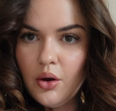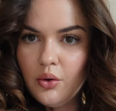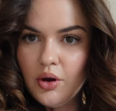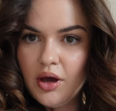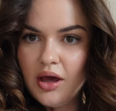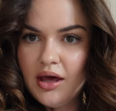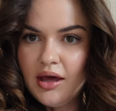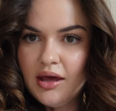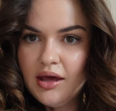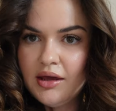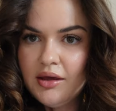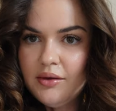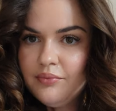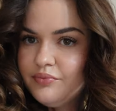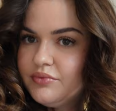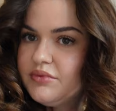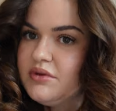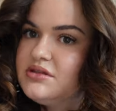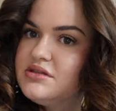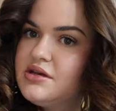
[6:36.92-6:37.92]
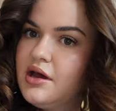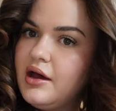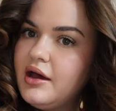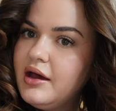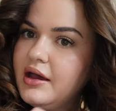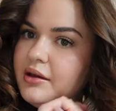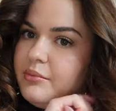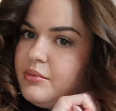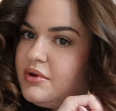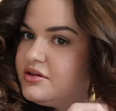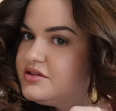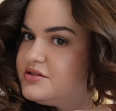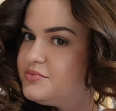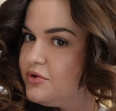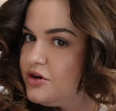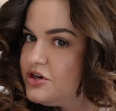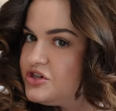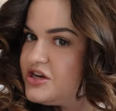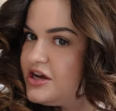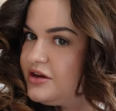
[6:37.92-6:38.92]
Okay, time to
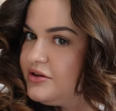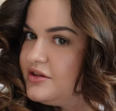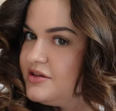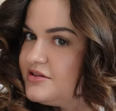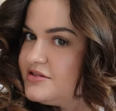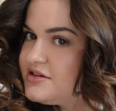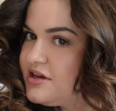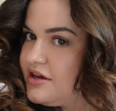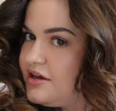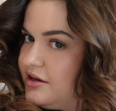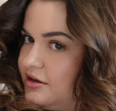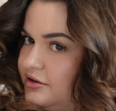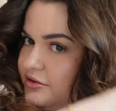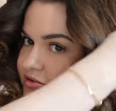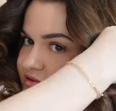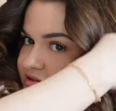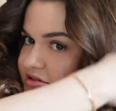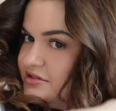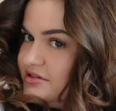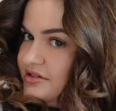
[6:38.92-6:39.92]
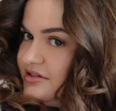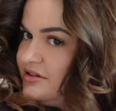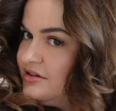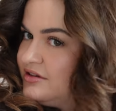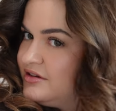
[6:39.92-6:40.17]
brush out these curls.